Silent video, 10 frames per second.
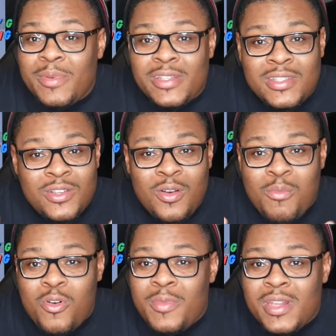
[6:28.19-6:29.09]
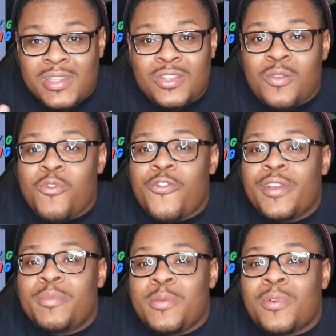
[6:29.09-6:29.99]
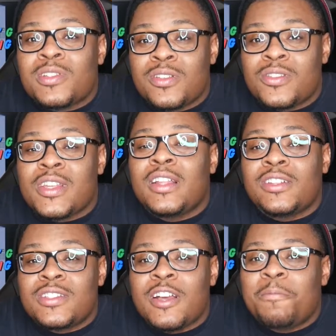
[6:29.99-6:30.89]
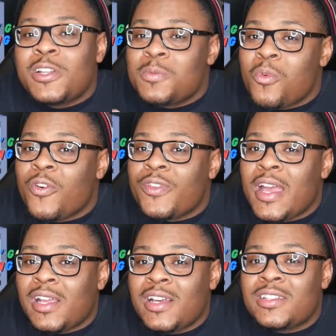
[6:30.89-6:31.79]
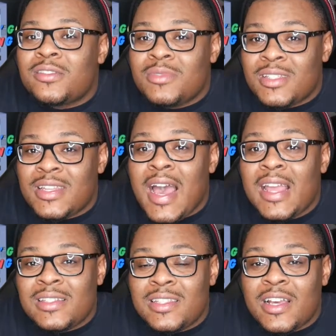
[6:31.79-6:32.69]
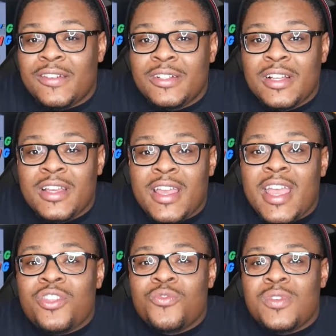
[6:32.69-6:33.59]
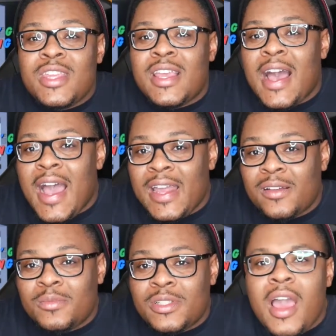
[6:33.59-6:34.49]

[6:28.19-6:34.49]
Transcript: It's still booming, it's still moving. People are still selling their stuff, but it's more for that custom design stuff and unique items.